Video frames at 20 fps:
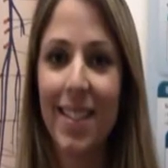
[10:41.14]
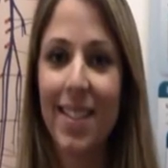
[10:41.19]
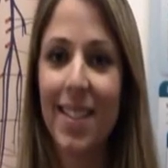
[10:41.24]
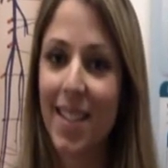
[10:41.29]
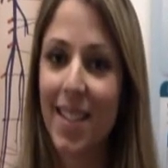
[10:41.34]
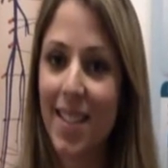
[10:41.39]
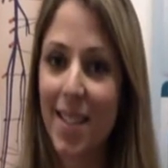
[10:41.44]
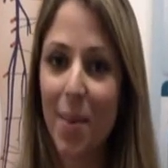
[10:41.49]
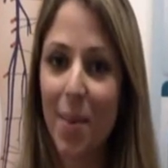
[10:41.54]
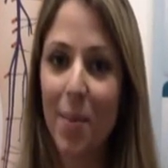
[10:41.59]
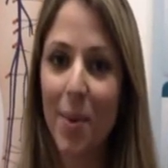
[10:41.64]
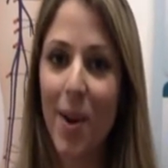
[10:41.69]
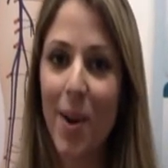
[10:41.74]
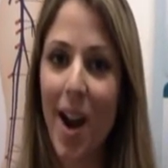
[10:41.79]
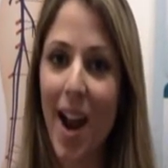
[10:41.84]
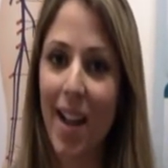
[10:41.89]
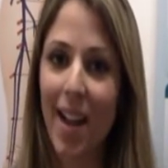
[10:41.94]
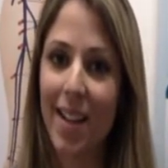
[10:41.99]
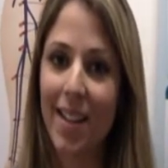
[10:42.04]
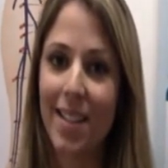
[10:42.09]
To
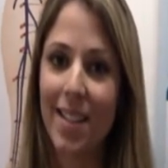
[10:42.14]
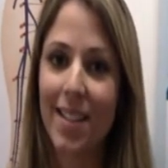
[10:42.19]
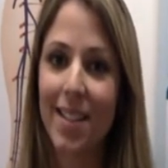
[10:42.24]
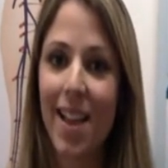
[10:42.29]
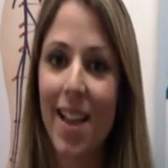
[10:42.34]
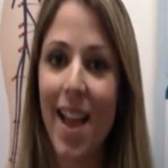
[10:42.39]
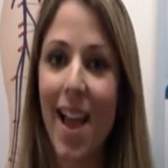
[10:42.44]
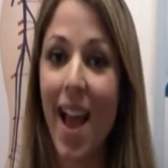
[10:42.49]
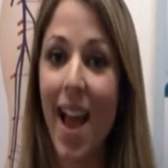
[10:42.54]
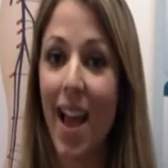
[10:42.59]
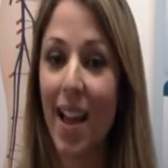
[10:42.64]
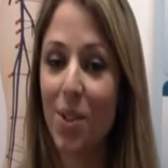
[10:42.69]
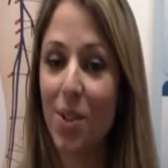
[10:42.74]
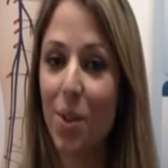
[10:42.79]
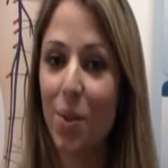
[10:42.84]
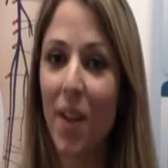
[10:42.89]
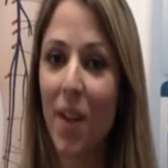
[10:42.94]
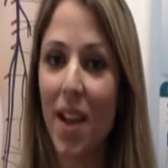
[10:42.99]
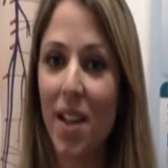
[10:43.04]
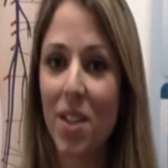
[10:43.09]
summarize,
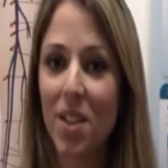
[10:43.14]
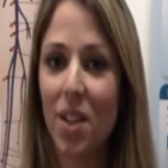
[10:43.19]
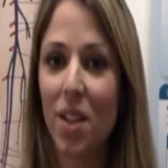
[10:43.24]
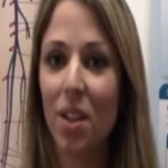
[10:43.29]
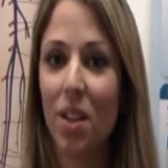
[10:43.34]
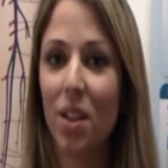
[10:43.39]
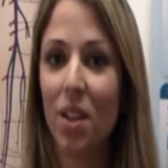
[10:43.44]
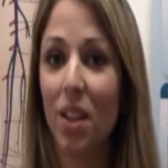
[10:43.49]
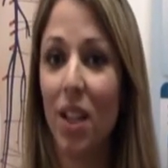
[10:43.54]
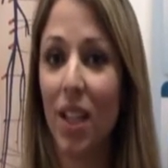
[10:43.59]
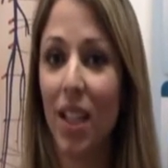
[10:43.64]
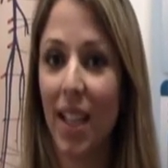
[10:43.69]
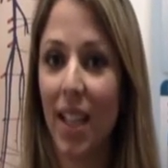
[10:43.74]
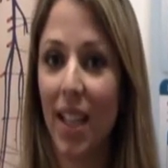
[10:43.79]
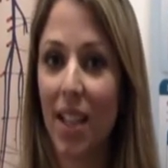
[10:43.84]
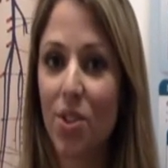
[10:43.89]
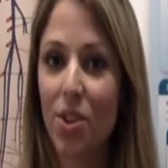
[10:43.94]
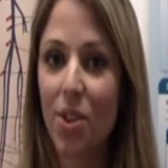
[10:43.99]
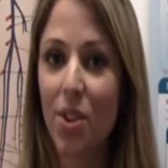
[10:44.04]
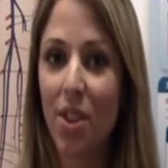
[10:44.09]
endovascular
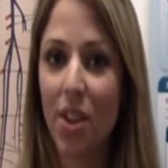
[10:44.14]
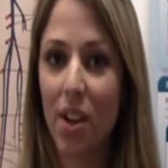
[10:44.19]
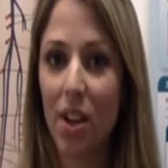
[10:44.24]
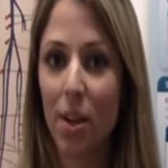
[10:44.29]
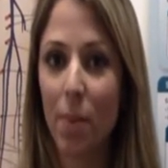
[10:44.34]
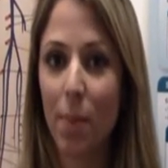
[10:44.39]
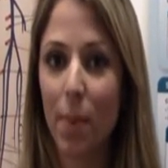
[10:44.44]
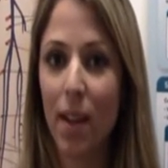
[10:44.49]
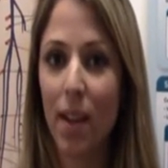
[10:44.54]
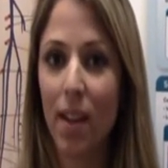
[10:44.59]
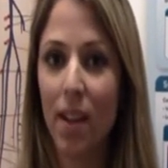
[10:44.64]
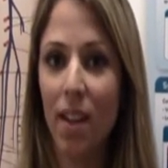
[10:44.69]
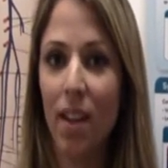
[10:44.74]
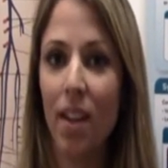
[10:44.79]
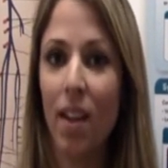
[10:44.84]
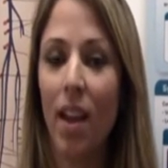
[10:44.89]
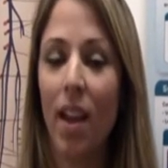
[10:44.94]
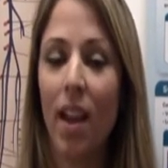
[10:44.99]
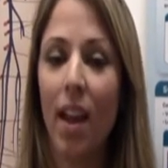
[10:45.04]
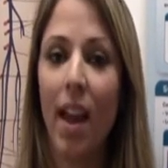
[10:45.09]
laser
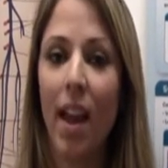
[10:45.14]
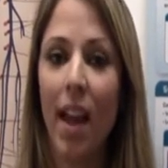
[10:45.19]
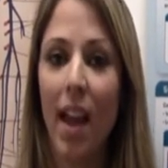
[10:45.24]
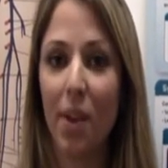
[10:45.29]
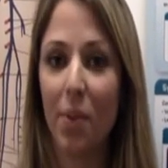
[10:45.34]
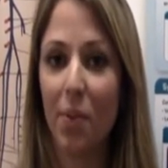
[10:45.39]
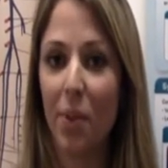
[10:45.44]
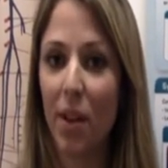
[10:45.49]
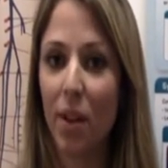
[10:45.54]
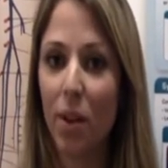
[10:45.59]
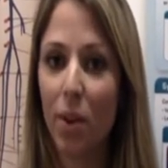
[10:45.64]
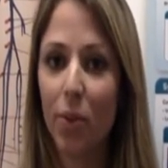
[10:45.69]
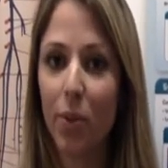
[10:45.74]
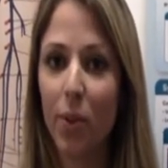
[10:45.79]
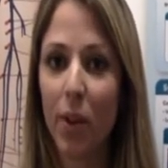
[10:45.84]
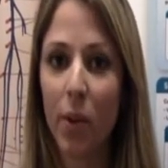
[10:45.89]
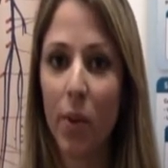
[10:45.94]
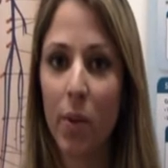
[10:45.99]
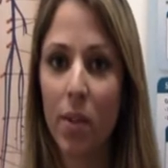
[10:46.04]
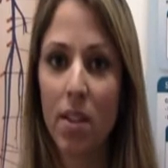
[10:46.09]
therapy and
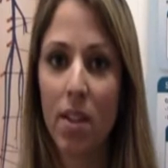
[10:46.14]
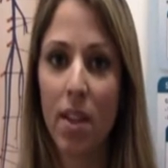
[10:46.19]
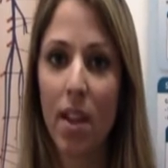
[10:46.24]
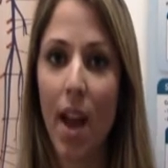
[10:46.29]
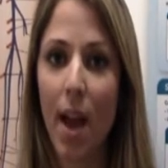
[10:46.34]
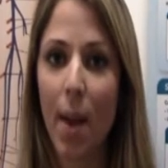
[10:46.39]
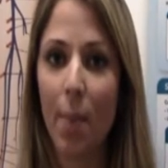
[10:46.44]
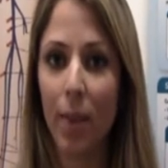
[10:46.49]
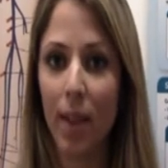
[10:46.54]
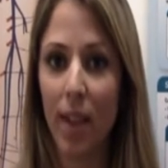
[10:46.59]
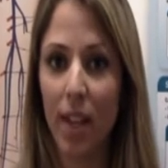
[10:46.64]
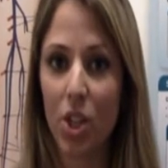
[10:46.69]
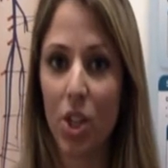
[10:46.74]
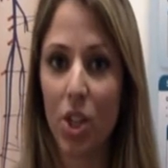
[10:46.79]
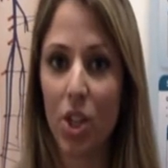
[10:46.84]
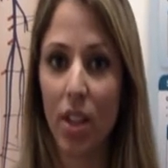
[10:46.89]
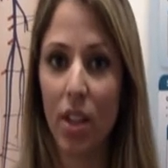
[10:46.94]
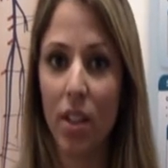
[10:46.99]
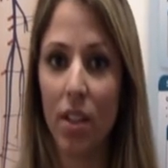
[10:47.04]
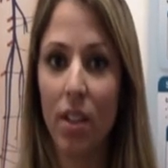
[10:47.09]
radiofrequency
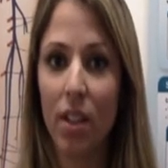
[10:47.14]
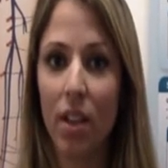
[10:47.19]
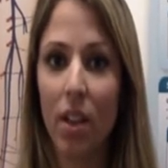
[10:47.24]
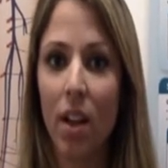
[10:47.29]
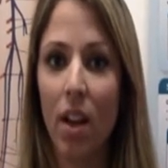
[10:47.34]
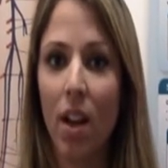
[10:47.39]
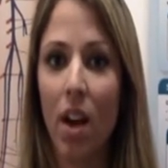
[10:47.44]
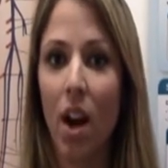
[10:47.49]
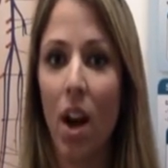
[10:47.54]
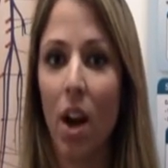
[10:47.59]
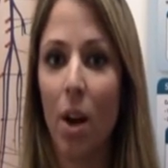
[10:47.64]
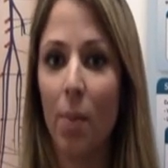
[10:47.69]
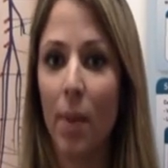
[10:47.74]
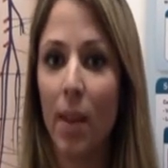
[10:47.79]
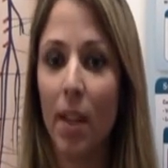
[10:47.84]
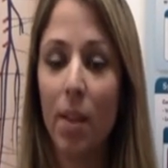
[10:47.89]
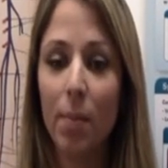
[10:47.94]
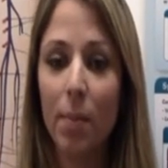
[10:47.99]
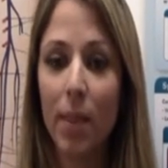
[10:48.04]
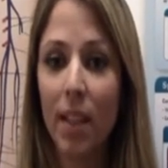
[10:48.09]
ablation are
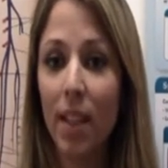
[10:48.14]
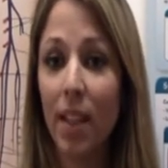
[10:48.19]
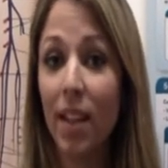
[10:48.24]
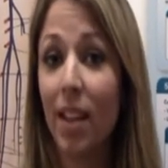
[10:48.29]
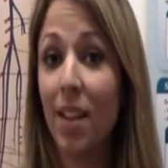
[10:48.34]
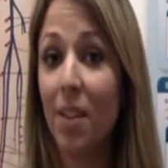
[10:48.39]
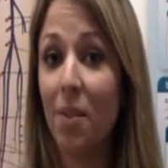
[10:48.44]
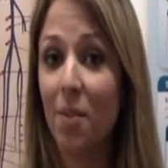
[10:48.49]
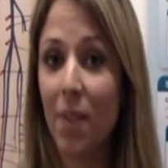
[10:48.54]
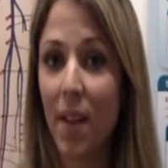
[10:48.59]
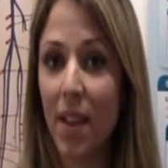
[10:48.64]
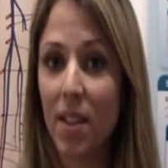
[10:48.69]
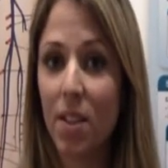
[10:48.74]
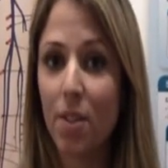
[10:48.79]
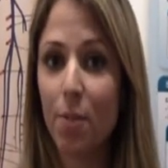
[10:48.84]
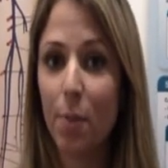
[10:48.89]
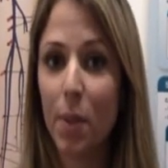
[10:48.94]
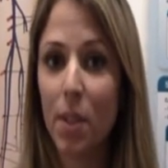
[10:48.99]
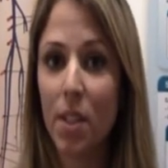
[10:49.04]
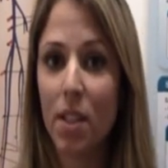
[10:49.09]
minimally
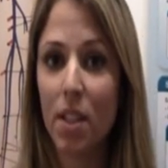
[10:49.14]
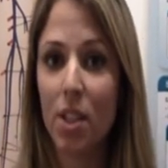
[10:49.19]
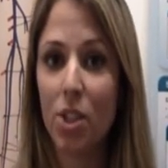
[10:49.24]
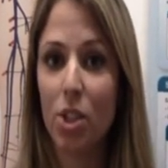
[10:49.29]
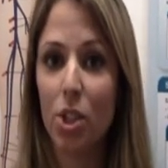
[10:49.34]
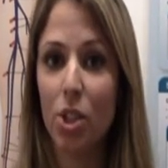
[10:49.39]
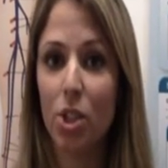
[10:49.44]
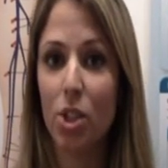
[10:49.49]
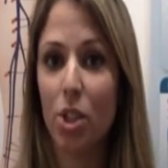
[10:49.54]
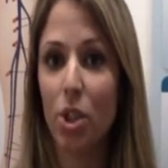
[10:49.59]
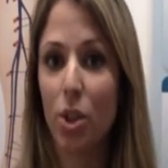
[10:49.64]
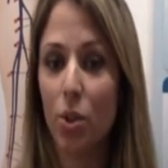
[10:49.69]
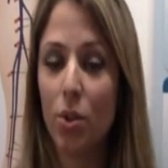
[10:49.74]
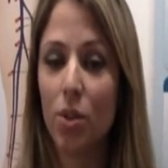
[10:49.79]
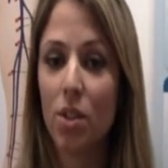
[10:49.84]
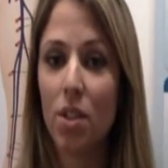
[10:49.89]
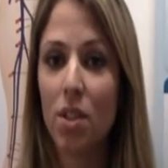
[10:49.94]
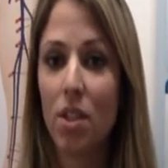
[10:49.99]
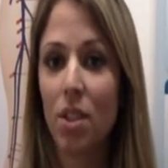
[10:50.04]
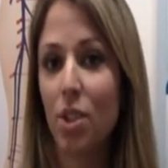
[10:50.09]
invasive procedures
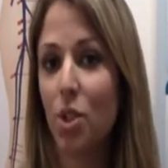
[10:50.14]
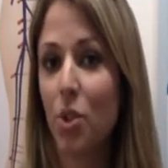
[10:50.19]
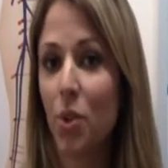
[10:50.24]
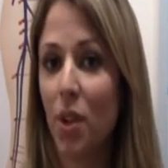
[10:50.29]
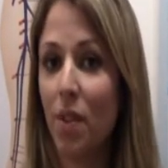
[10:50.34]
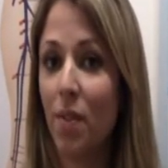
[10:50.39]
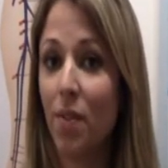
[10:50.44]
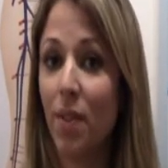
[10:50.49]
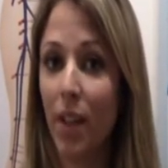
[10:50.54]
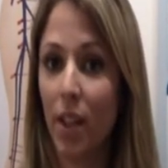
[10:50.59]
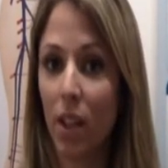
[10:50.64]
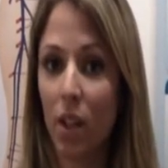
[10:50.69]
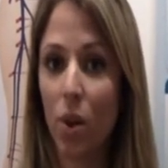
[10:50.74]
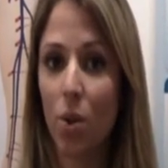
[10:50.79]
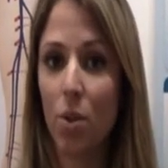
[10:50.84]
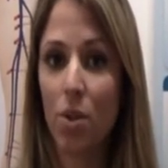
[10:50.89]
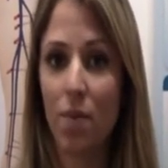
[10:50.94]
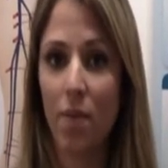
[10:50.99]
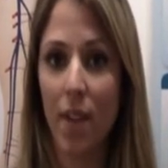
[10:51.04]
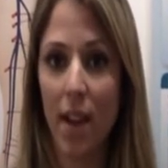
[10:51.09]
used to treat
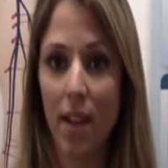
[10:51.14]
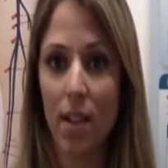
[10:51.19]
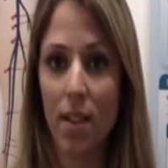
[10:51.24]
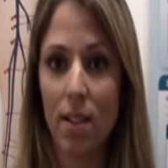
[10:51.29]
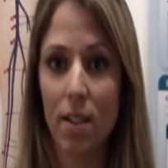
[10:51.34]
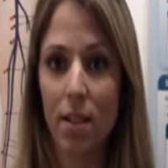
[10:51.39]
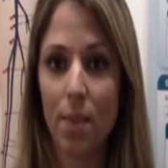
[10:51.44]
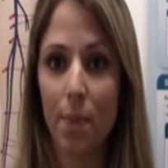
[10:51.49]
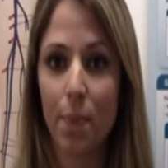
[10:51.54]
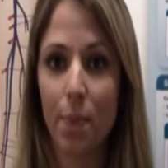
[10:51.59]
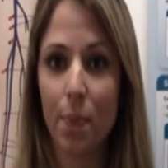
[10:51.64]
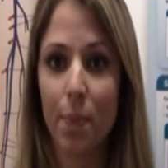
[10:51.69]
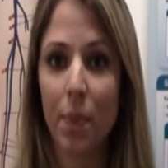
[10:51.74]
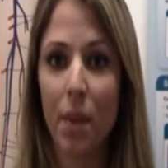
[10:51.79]
varicose veins.